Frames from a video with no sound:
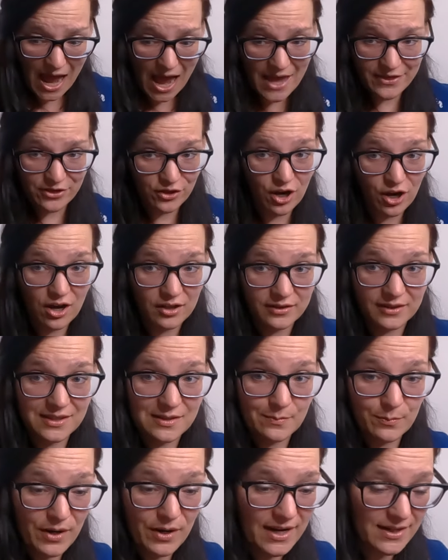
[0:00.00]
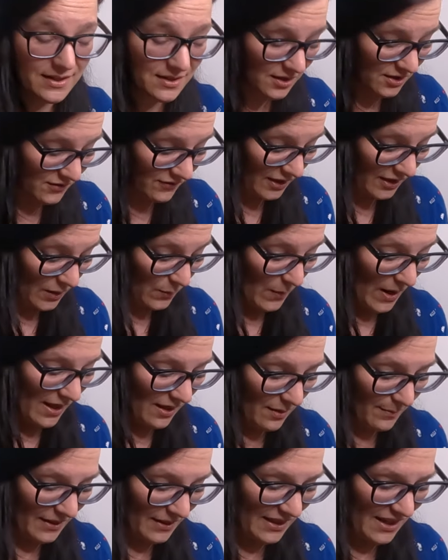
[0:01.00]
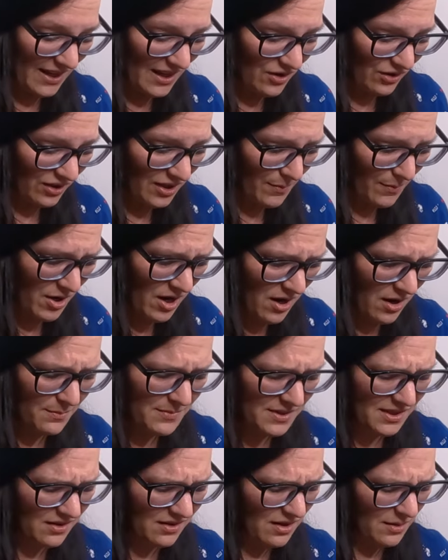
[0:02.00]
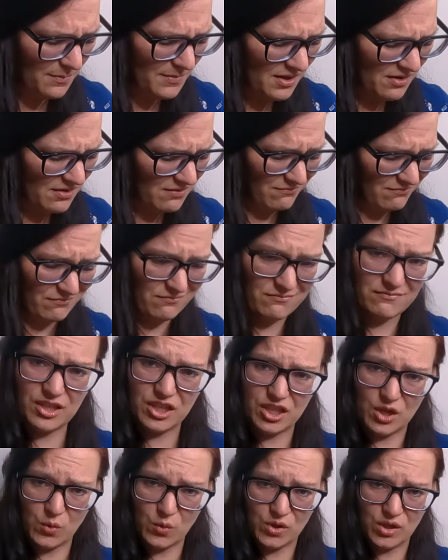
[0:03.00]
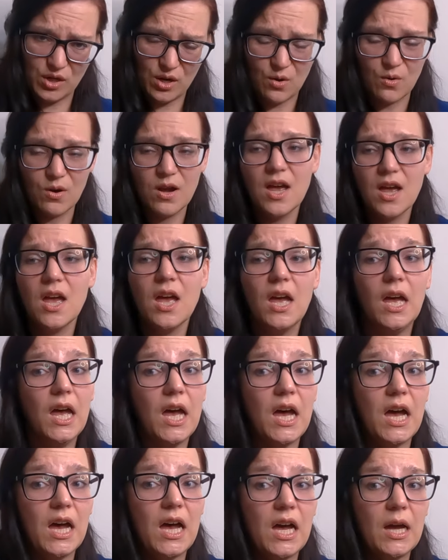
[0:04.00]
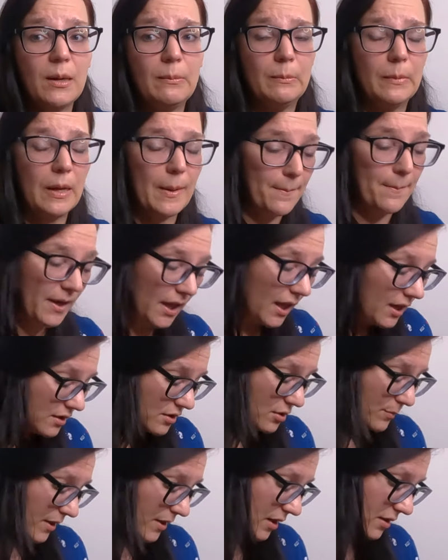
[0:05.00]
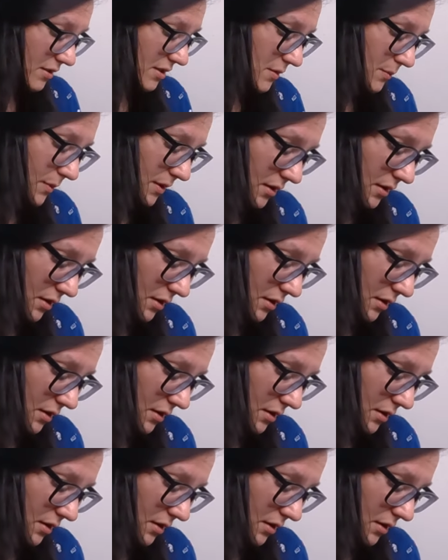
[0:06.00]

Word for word: I thought this brand does really well, but then I looked up comps and comps are so-so. Um, but to be honest with